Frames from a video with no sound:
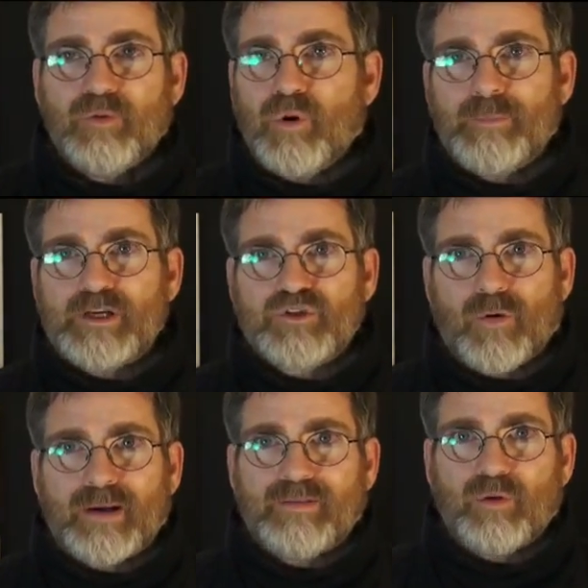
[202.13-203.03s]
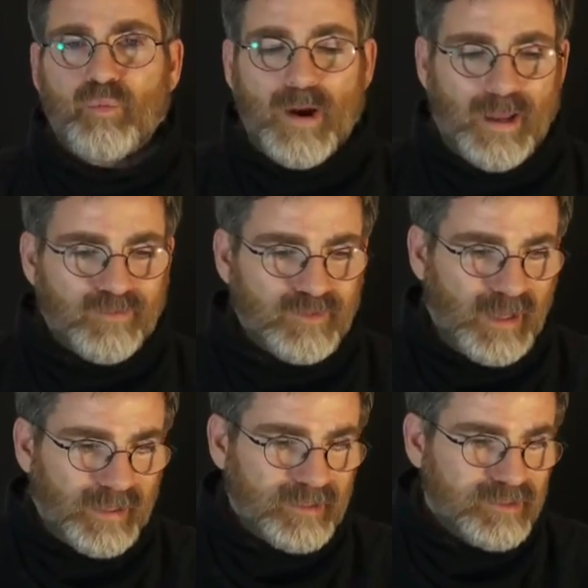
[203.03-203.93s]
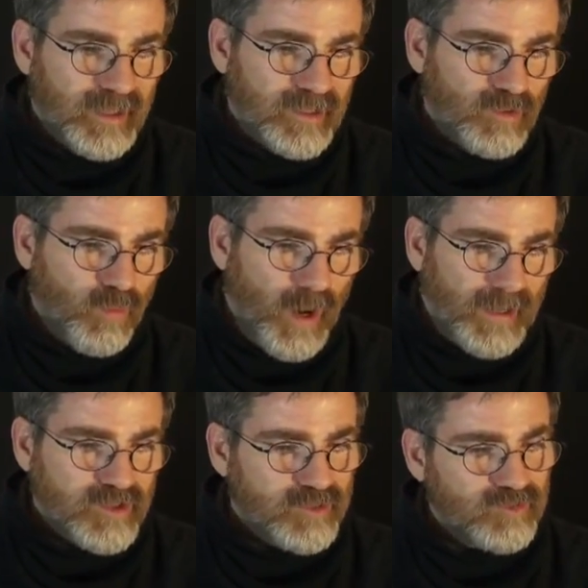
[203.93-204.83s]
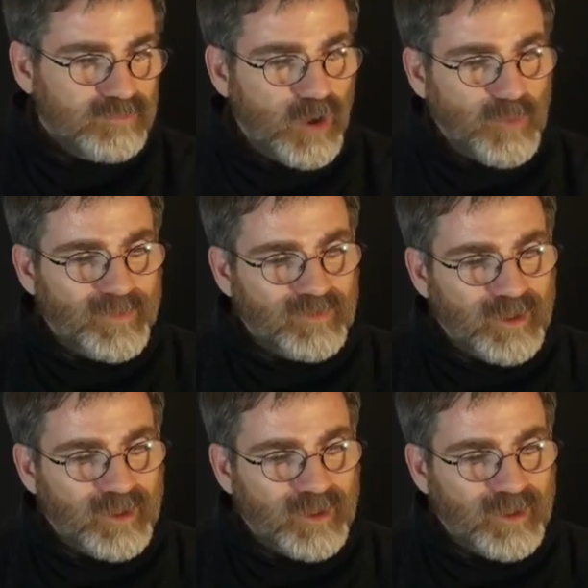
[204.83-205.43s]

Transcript: Won't be joining the West, and I can tell you why in just a moment.